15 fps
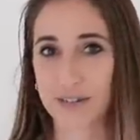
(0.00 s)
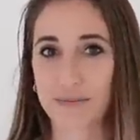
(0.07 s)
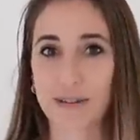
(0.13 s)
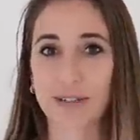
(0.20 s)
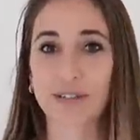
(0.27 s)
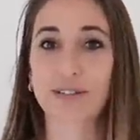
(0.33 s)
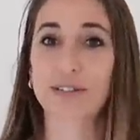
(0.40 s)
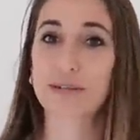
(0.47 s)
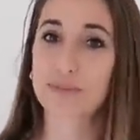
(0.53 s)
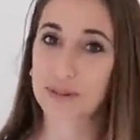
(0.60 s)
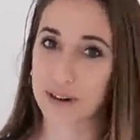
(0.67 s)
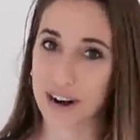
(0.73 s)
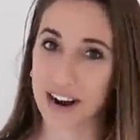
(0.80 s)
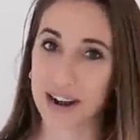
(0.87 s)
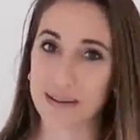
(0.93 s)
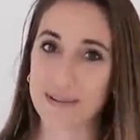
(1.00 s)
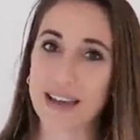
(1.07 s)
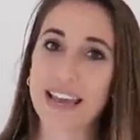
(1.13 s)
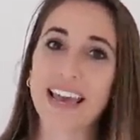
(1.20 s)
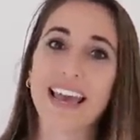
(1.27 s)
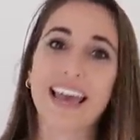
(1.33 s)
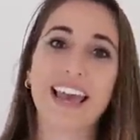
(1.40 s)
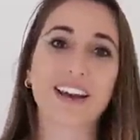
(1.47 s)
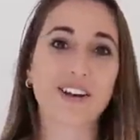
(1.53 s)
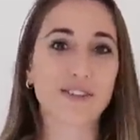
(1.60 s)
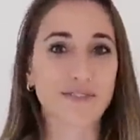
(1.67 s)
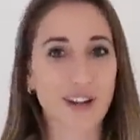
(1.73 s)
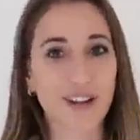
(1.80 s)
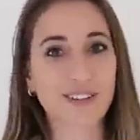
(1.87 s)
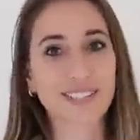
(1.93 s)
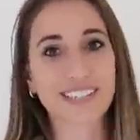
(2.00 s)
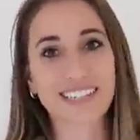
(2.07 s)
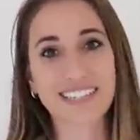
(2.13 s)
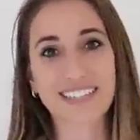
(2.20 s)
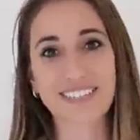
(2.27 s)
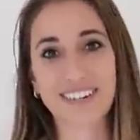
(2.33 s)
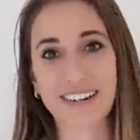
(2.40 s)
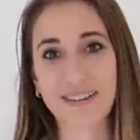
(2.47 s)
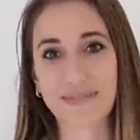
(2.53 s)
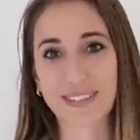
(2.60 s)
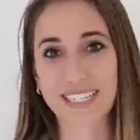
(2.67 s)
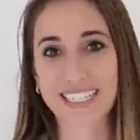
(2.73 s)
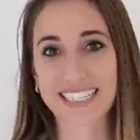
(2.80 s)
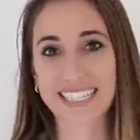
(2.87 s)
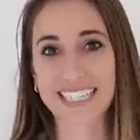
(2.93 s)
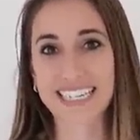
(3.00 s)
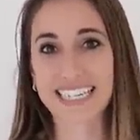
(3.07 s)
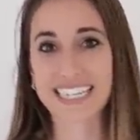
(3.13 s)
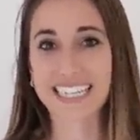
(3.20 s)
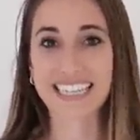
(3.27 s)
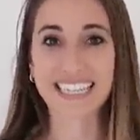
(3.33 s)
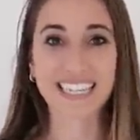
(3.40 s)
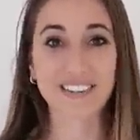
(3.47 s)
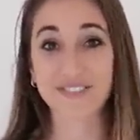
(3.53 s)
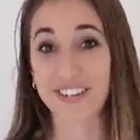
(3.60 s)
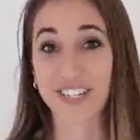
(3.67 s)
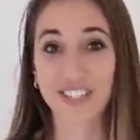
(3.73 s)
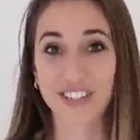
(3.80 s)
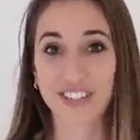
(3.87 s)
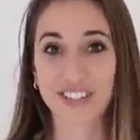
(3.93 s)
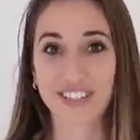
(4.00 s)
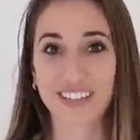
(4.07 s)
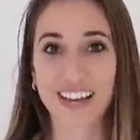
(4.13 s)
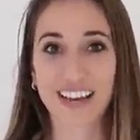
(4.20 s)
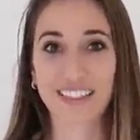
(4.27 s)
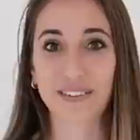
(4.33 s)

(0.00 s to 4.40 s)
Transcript: So make sure to subscribe and go follow us on Instagram to see the adventures uh,